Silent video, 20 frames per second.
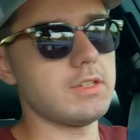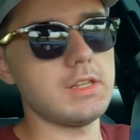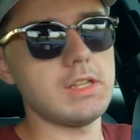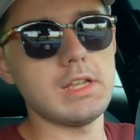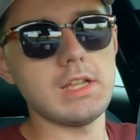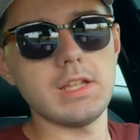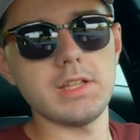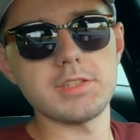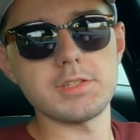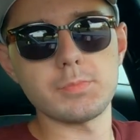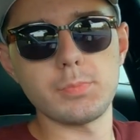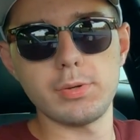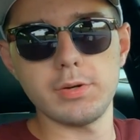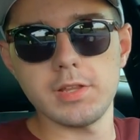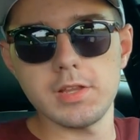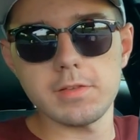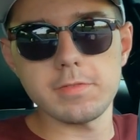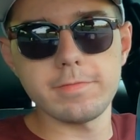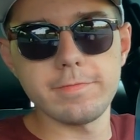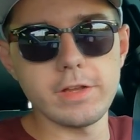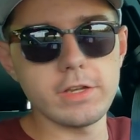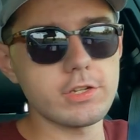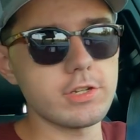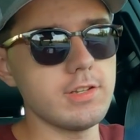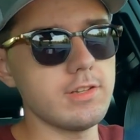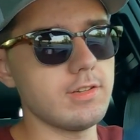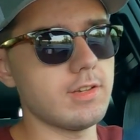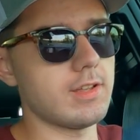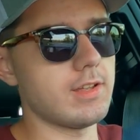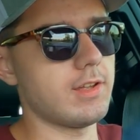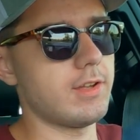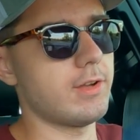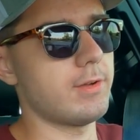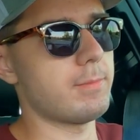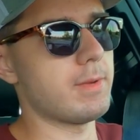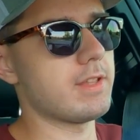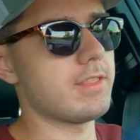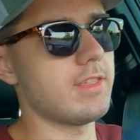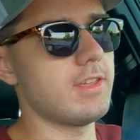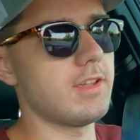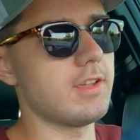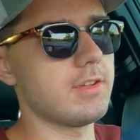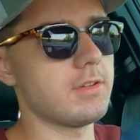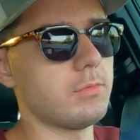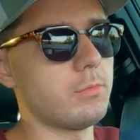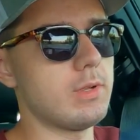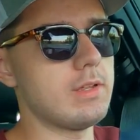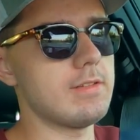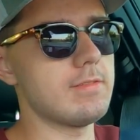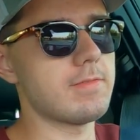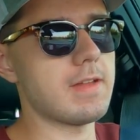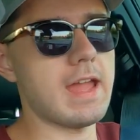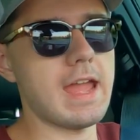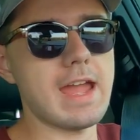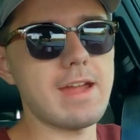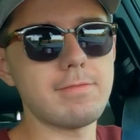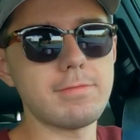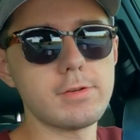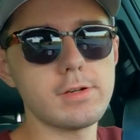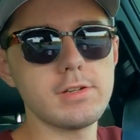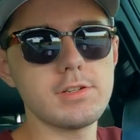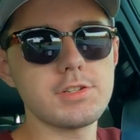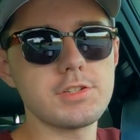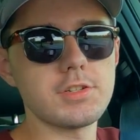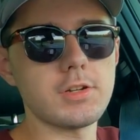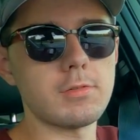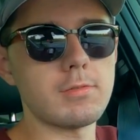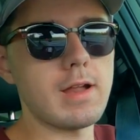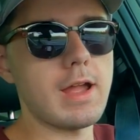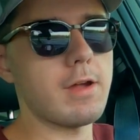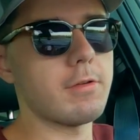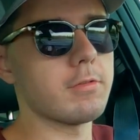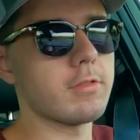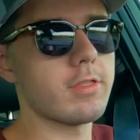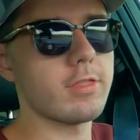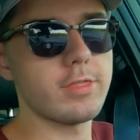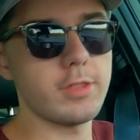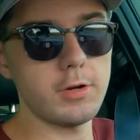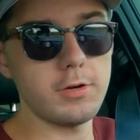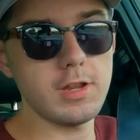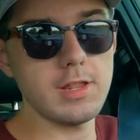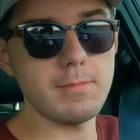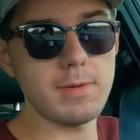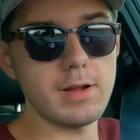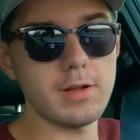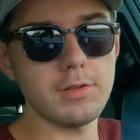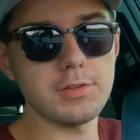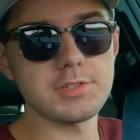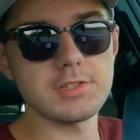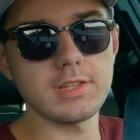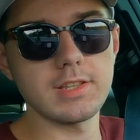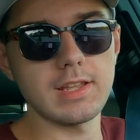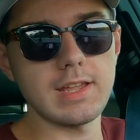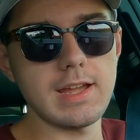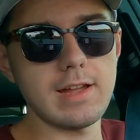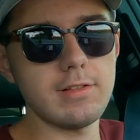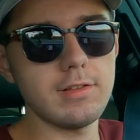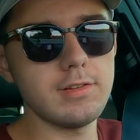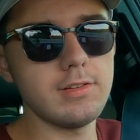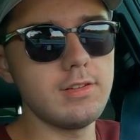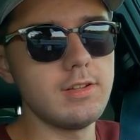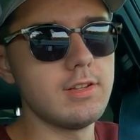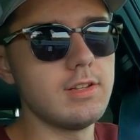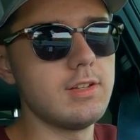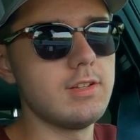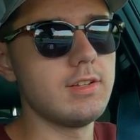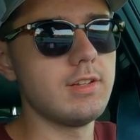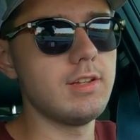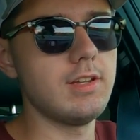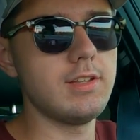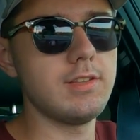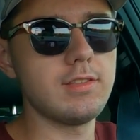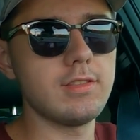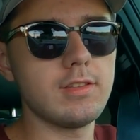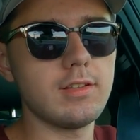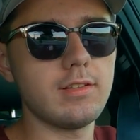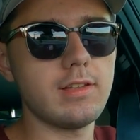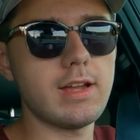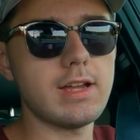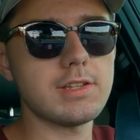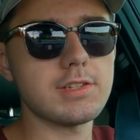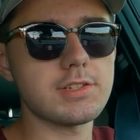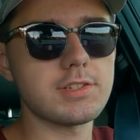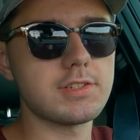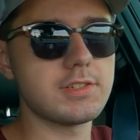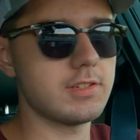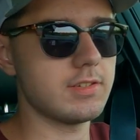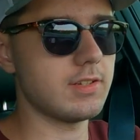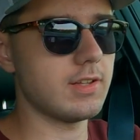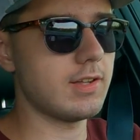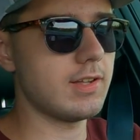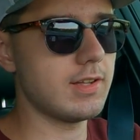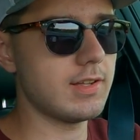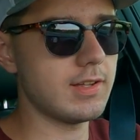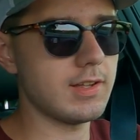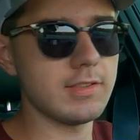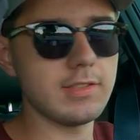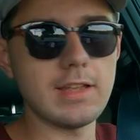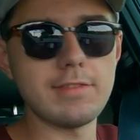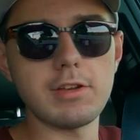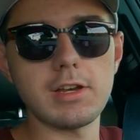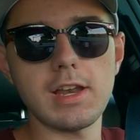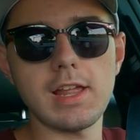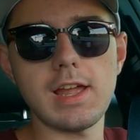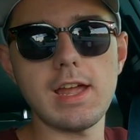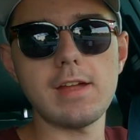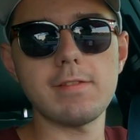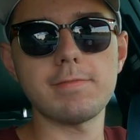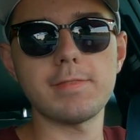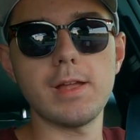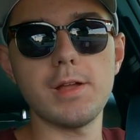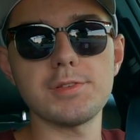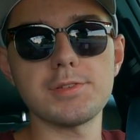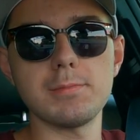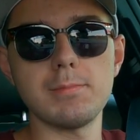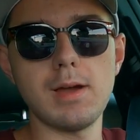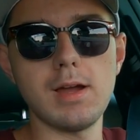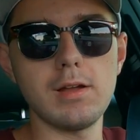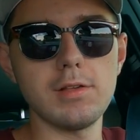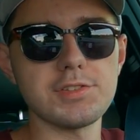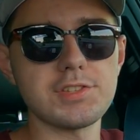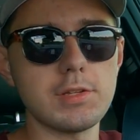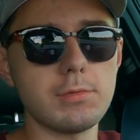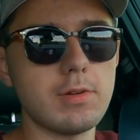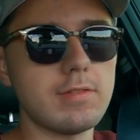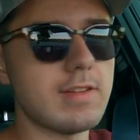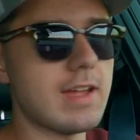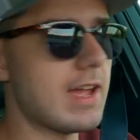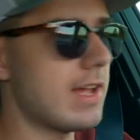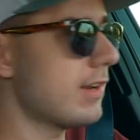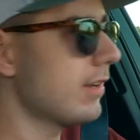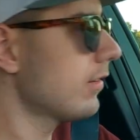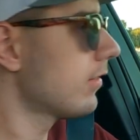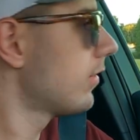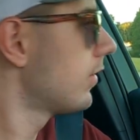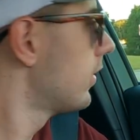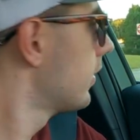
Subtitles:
It's pretty efficient. I think we've averaged around 30 miles to the gallon in the last 11,500 miles that we've had it.